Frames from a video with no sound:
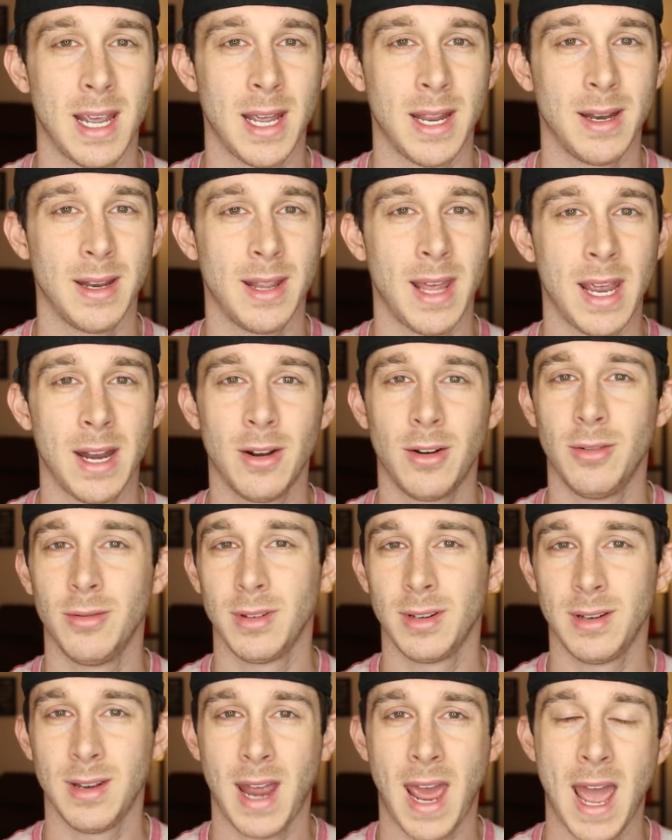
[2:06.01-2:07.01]
and they
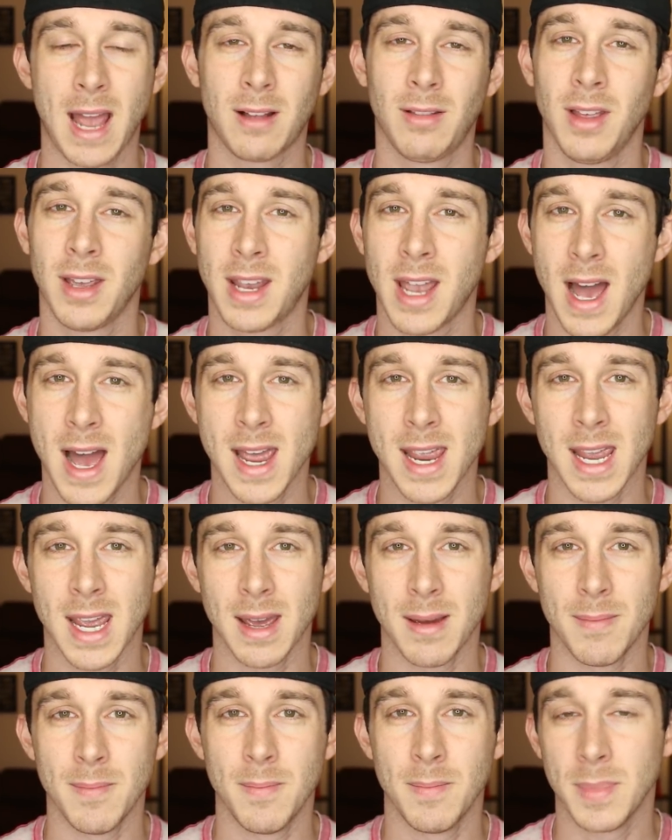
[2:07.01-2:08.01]
don't act like I
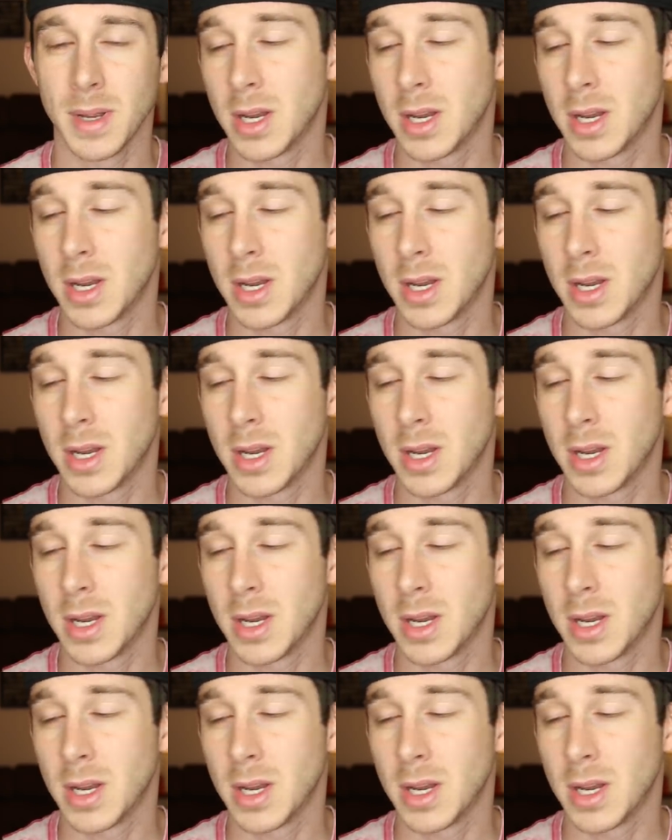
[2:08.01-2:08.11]
am